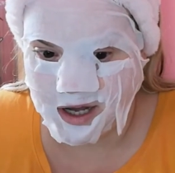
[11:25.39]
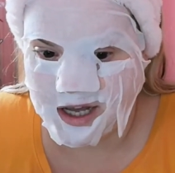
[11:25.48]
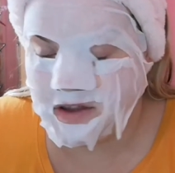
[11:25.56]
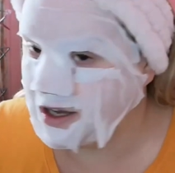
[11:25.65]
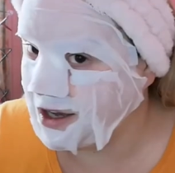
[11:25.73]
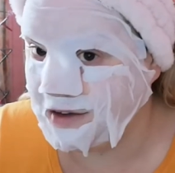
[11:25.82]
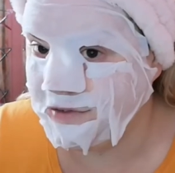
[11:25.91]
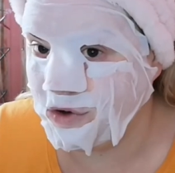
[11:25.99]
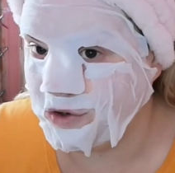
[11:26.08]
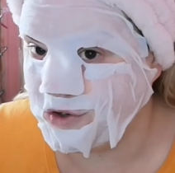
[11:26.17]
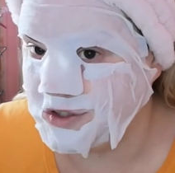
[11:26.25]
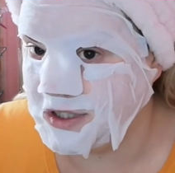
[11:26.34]
I think I've
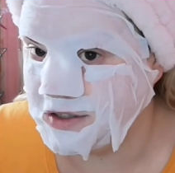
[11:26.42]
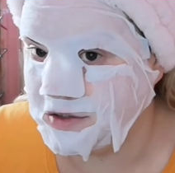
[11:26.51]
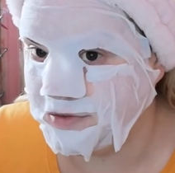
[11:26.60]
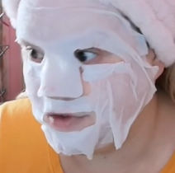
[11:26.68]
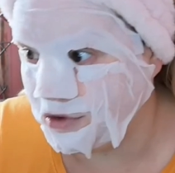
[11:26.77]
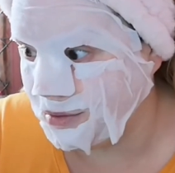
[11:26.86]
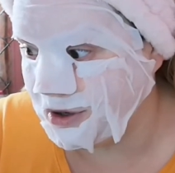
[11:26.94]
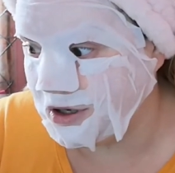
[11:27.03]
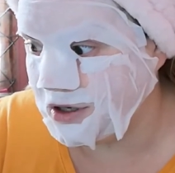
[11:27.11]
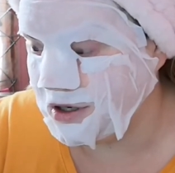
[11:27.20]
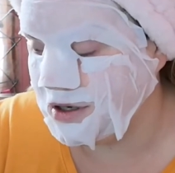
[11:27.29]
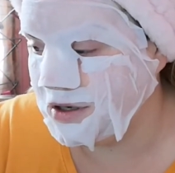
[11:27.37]
got a good sense of humour.